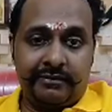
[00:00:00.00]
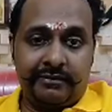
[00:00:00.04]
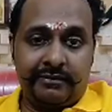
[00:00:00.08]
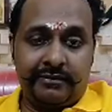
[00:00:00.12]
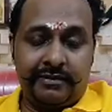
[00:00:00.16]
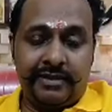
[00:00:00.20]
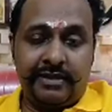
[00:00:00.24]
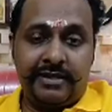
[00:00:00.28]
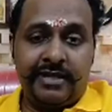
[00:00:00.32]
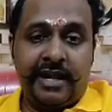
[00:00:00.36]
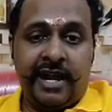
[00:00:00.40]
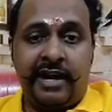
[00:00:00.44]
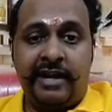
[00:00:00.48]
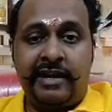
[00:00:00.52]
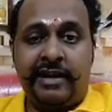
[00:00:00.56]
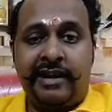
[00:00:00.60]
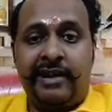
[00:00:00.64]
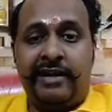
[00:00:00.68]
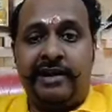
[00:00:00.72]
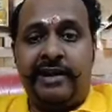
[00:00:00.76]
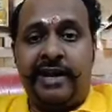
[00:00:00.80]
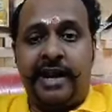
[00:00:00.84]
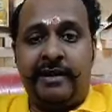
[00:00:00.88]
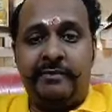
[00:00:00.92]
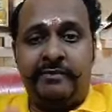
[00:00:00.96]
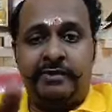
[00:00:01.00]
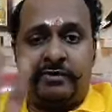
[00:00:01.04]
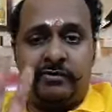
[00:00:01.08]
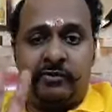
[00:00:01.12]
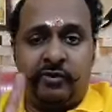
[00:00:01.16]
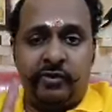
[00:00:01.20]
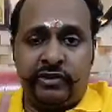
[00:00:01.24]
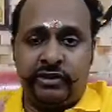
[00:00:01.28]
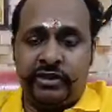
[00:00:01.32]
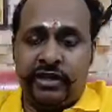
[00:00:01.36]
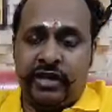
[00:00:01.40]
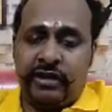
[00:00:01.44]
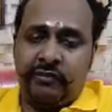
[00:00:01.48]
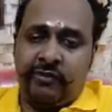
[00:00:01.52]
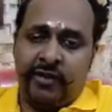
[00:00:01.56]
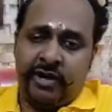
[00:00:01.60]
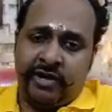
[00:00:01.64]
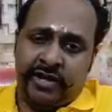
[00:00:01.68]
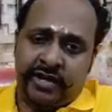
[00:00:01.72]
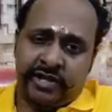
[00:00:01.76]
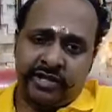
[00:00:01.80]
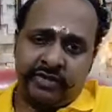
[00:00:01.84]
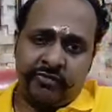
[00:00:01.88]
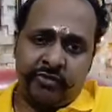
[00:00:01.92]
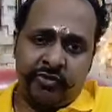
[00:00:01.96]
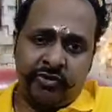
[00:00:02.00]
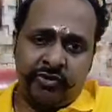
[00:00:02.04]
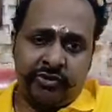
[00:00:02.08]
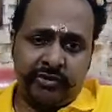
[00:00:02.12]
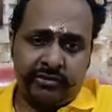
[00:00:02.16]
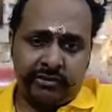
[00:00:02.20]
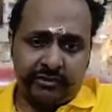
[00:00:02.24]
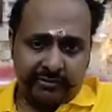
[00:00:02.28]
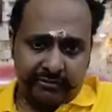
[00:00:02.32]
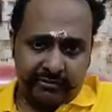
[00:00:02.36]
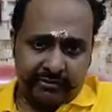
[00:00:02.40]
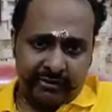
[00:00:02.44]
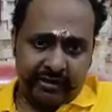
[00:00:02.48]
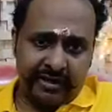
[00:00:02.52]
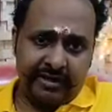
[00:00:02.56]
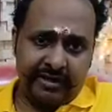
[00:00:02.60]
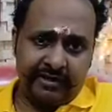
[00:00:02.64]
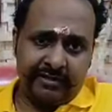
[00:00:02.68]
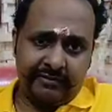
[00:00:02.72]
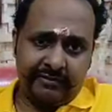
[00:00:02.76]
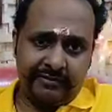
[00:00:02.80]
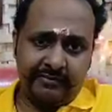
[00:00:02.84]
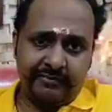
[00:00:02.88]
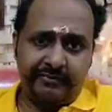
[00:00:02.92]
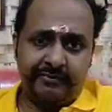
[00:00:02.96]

is 100 times more than what I spoke here.